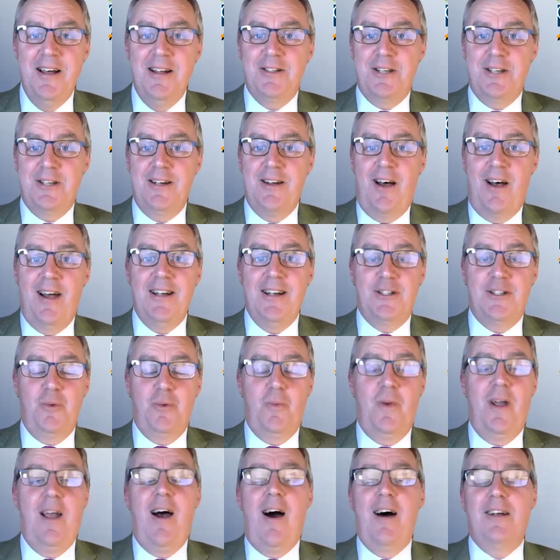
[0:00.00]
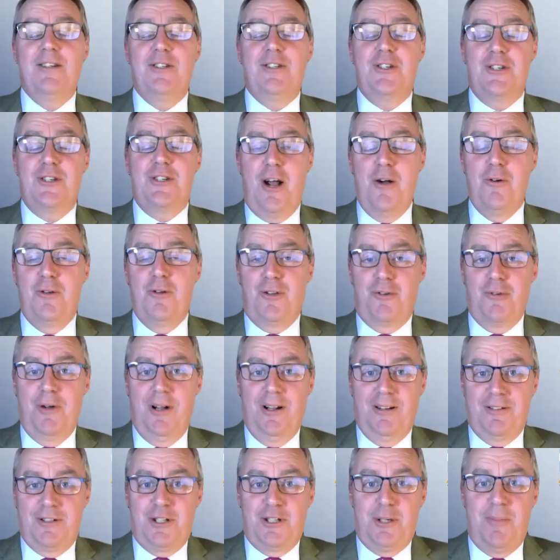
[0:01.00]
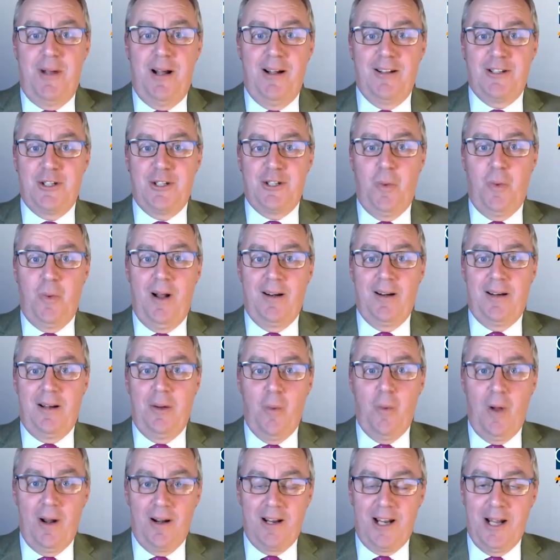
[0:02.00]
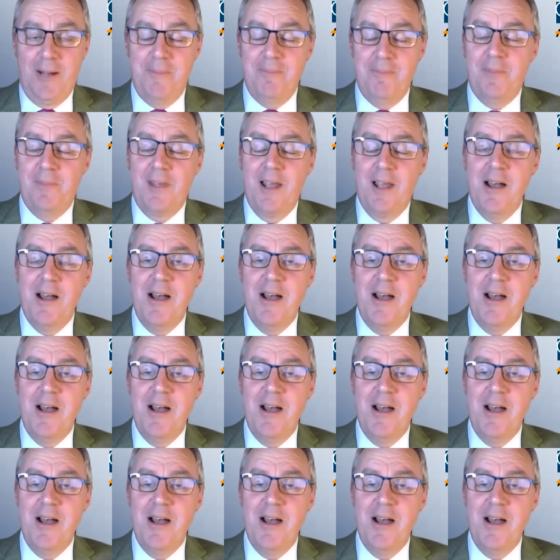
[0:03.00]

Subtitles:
Tonight, we are so thrilled to be able to welcome